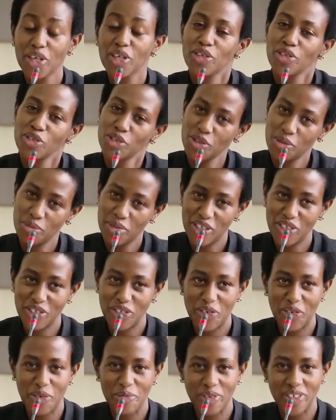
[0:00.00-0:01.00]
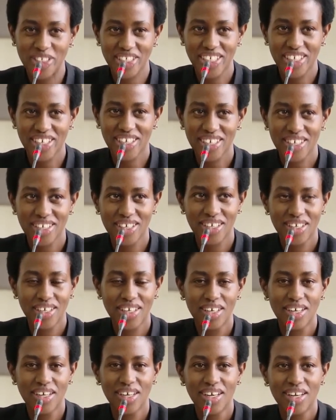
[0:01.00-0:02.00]
Thank you so much, Honorable Chair.
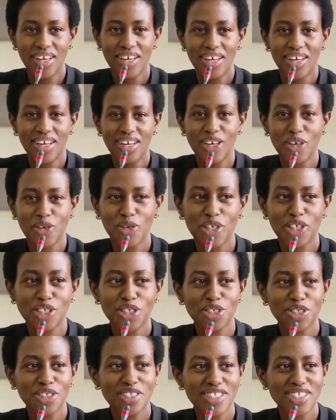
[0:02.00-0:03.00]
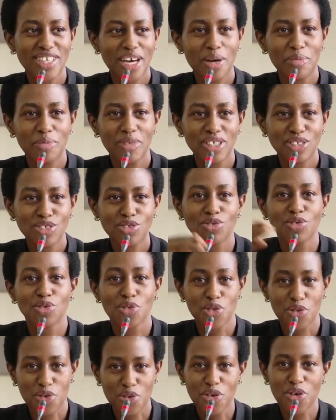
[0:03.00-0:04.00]
Questions are made to
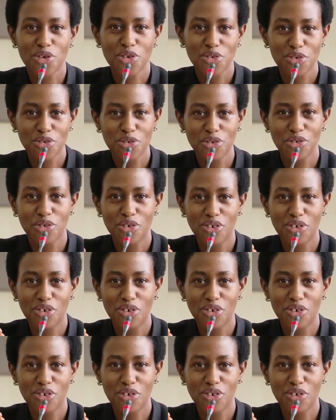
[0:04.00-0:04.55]
throw you.